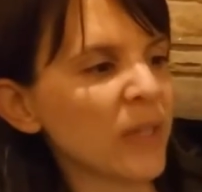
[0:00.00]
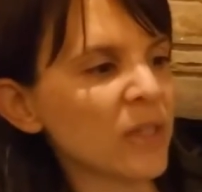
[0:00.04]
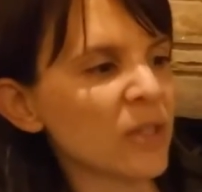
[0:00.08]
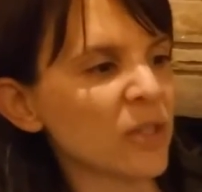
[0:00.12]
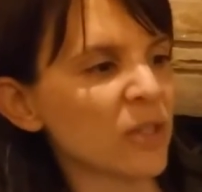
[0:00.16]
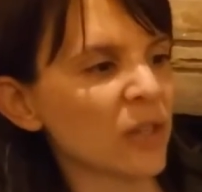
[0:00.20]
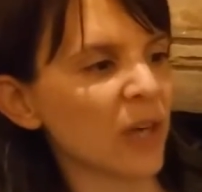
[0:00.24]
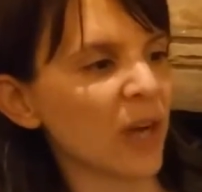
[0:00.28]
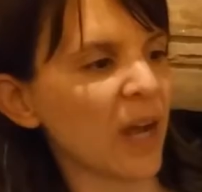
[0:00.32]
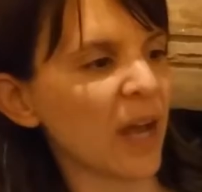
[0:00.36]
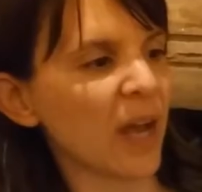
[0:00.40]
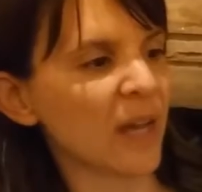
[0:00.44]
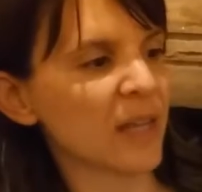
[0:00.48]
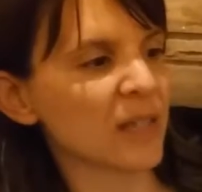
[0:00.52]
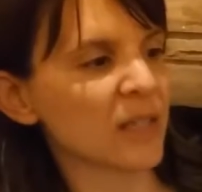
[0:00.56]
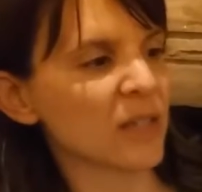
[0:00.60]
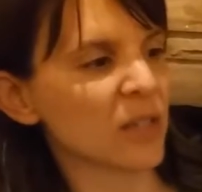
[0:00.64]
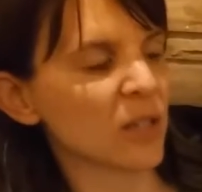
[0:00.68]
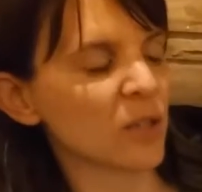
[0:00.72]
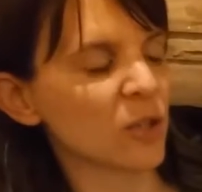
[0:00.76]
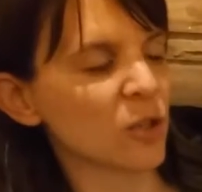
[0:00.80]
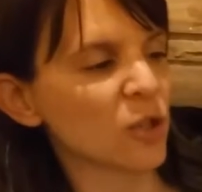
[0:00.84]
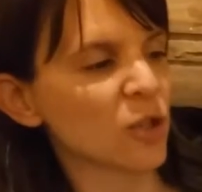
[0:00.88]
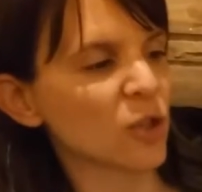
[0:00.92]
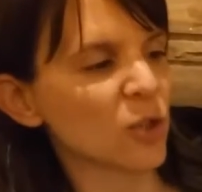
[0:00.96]
While
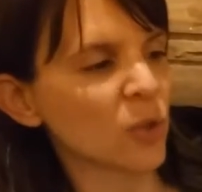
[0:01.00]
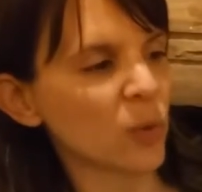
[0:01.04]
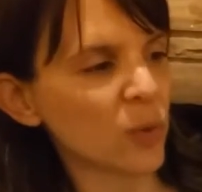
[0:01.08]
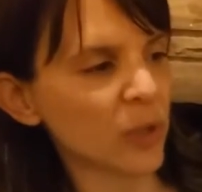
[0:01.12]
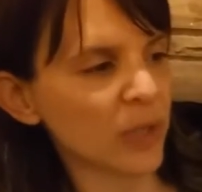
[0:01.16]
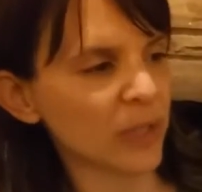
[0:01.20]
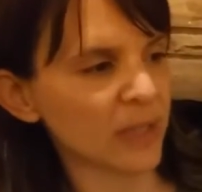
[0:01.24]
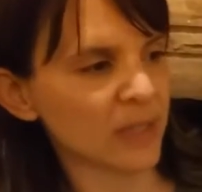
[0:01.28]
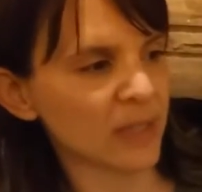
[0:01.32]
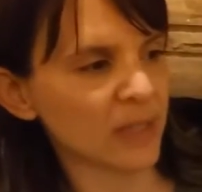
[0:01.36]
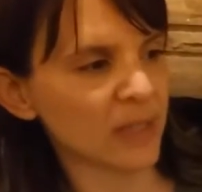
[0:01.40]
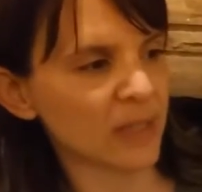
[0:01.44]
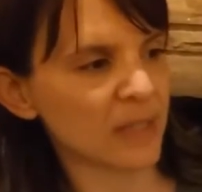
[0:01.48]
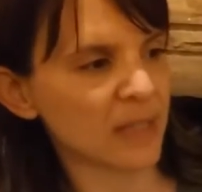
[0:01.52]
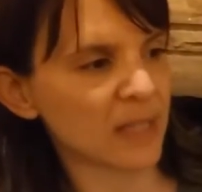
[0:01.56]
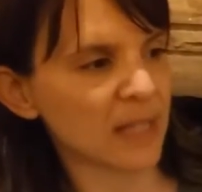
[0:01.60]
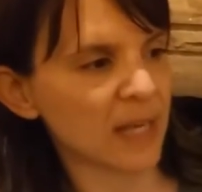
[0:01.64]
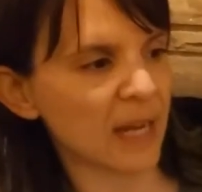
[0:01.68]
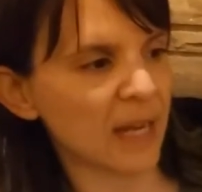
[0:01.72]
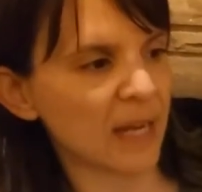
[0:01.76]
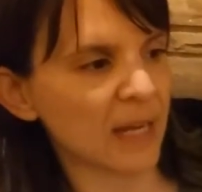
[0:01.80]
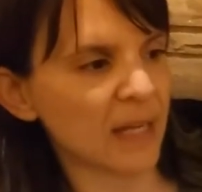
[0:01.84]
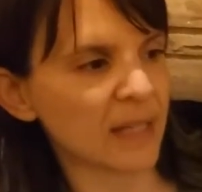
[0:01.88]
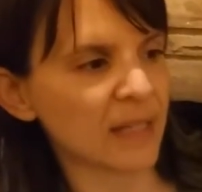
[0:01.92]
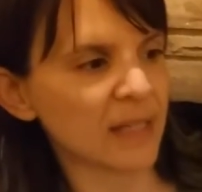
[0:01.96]
winter has the
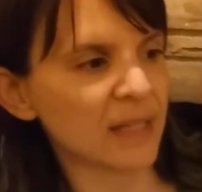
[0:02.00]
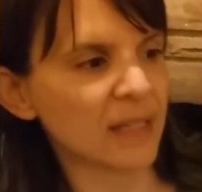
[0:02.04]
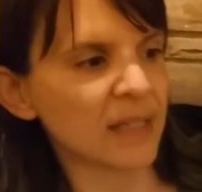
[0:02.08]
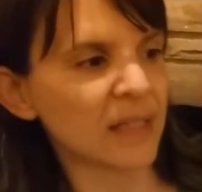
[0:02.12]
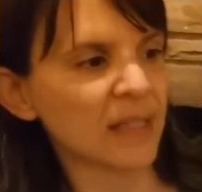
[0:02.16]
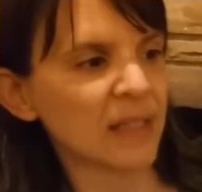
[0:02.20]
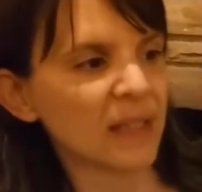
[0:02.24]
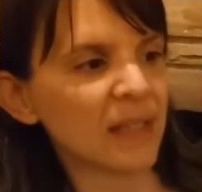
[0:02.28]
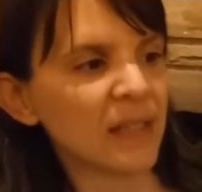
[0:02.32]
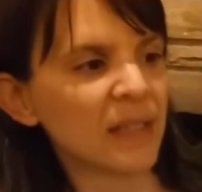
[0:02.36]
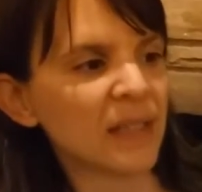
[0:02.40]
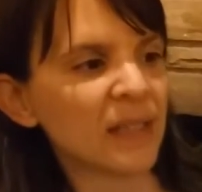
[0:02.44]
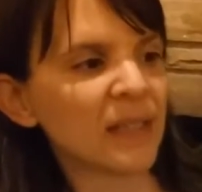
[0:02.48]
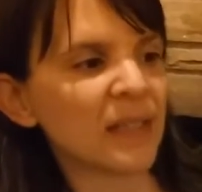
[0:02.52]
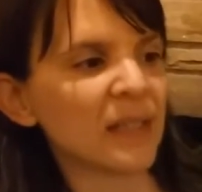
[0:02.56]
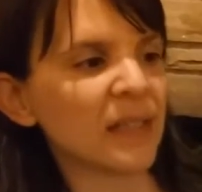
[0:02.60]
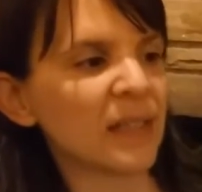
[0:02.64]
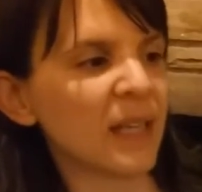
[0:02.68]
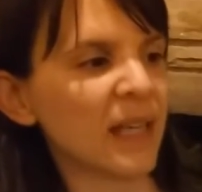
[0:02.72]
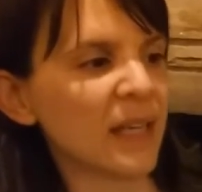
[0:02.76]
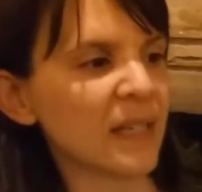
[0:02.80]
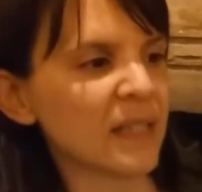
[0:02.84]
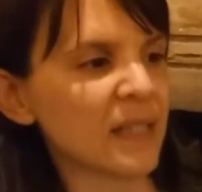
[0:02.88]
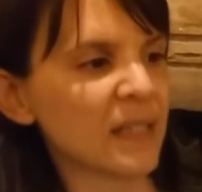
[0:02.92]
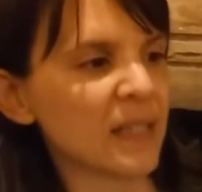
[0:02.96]
shortest days,
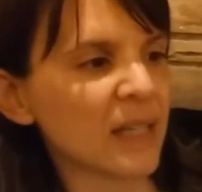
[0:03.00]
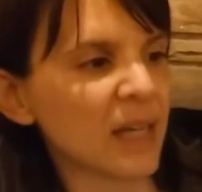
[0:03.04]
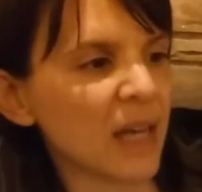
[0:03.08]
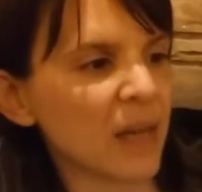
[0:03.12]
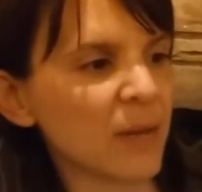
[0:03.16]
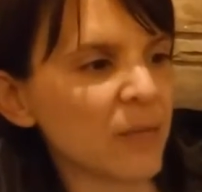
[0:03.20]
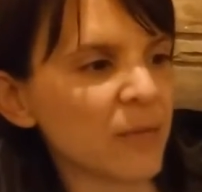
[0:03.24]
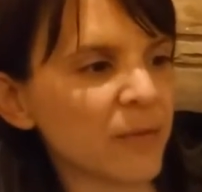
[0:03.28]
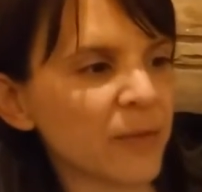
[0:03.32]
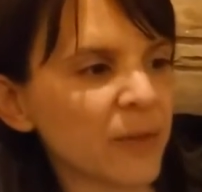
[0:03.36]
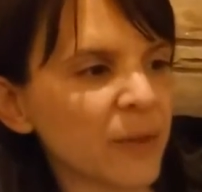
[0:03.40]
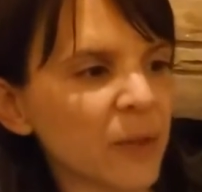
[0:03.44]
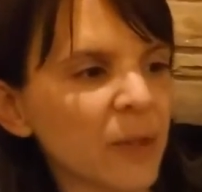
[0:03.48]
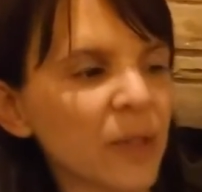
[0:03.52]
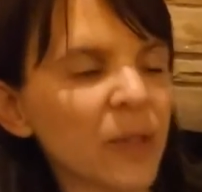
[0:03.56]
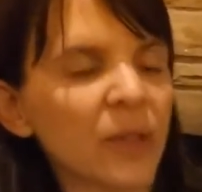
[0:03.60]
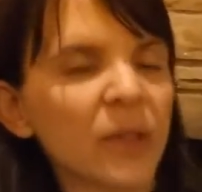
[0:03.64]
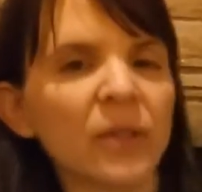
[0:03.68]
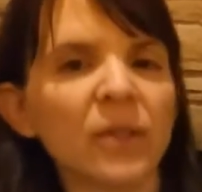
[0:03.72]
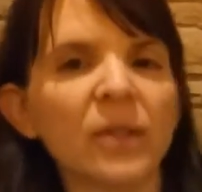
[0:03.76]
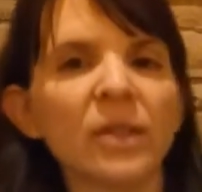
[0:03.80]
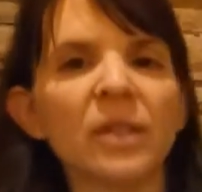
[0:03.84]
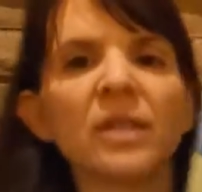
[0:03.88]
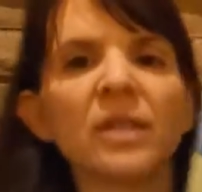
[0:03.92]
less time